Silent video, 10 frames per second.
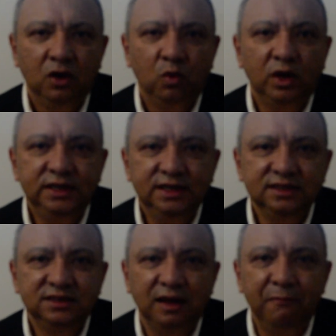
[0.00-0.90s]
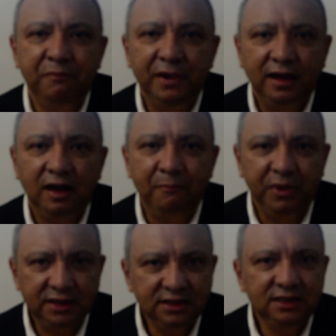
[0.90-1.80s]
What is
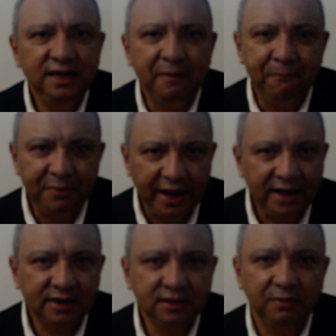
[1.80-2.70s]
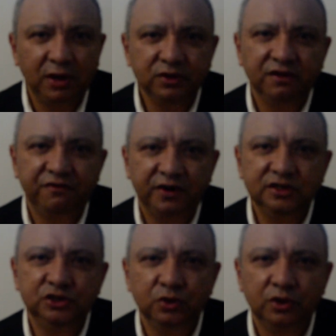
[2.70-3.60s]
abundantly apparent about the
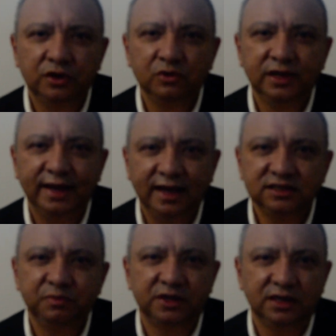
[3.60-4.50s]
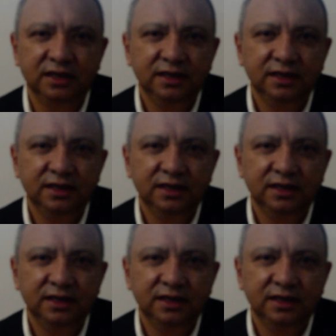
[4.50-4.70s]
French Huguenot diaspora